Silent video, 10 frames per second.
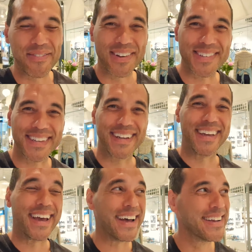I've not seen
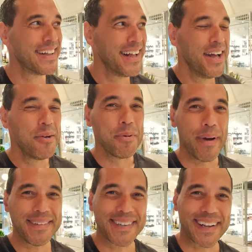it yet.
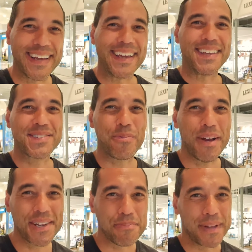But basically,
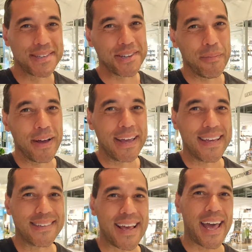Swedish Midsummer
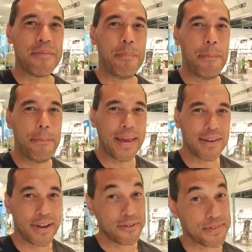is a
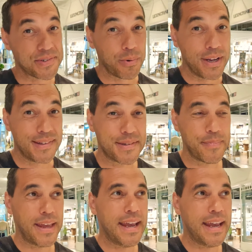big event for Swedes.